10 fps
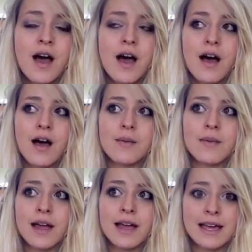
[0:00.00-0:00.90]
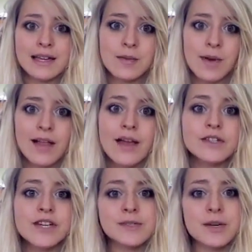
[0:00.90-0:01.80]
I get an email every
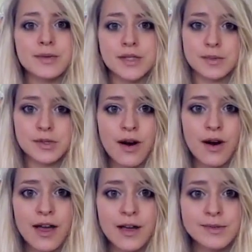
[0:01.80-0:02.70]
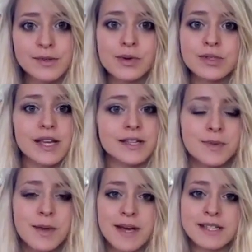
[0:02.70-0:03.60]
time someone subscribes or sends
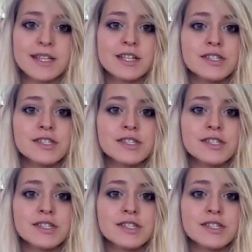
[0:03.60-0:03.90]
me a message.